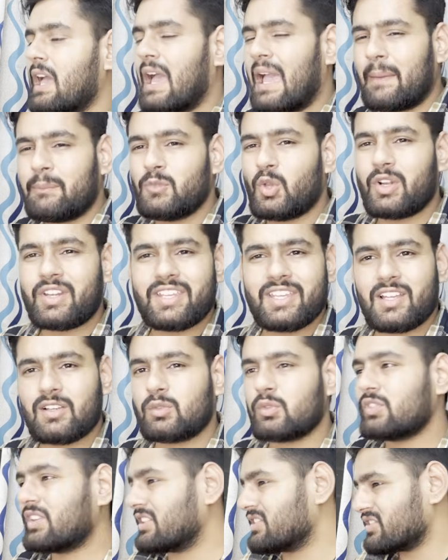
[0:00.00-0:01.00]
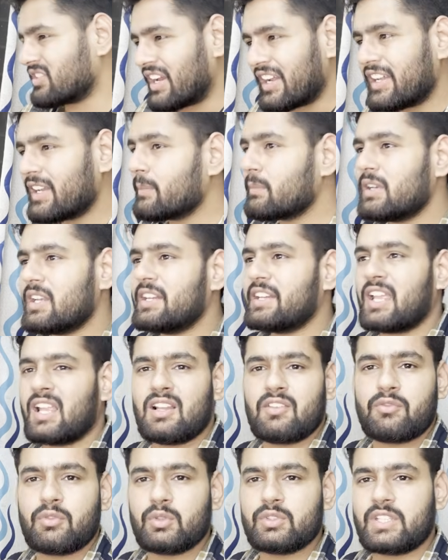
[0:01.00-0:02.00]
I'm not here to just randomly
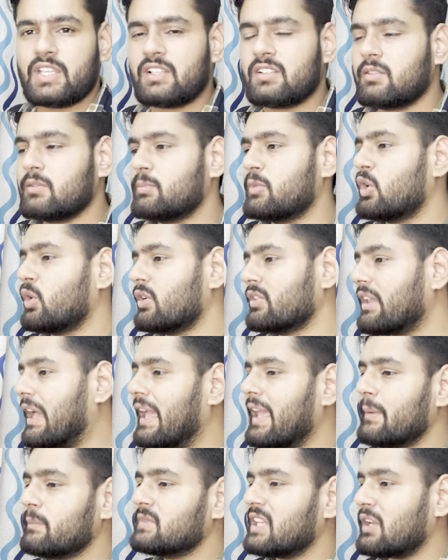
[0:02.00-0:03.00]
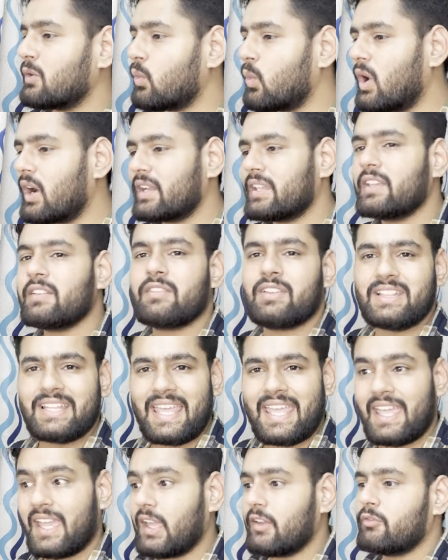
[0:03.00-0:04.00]
tell few things because I am like working with
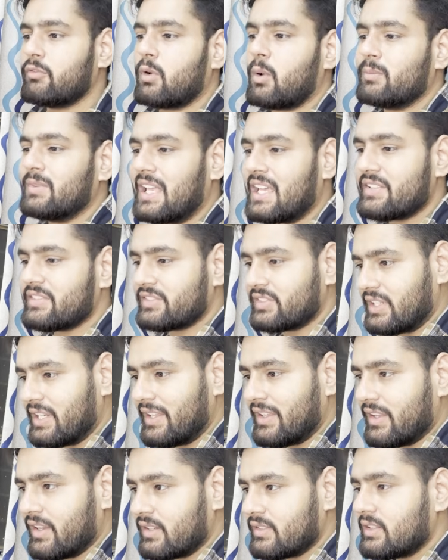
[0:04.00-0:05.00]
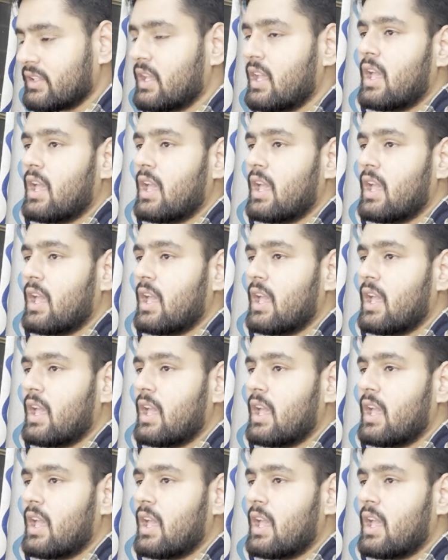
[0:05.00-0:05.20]
AI from last 3 years.